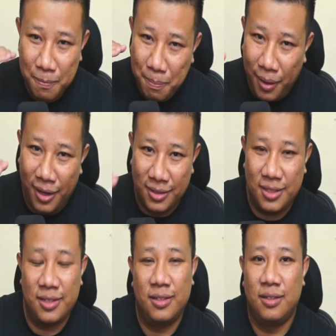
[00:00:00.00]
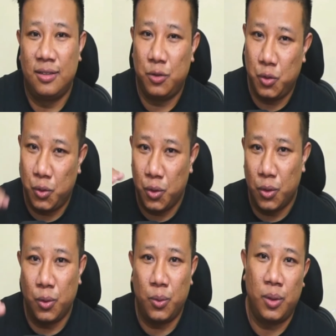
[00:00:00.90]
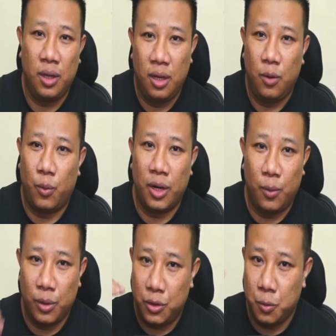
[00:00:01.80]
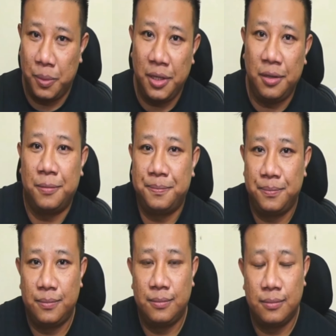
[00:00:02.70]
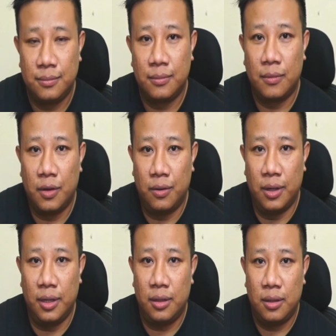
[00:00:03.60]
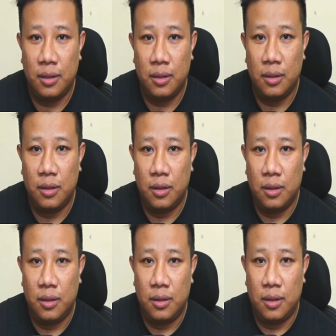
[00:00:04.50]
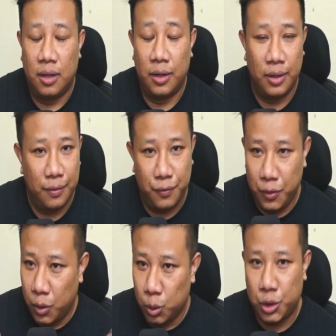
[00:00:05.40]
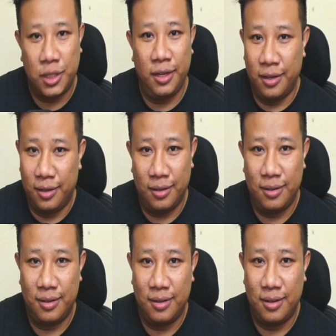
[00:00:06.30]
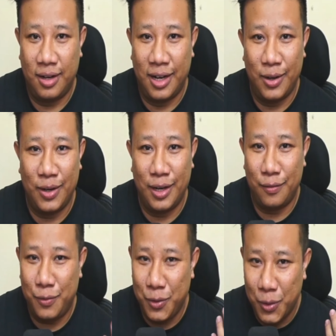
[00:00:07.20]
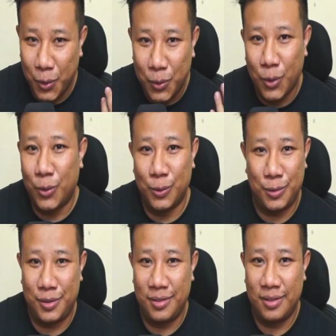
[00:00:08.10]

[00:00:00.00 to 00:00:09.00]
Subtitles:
path to go where I want it to be, right? I don't have no skill. I don't have no goals.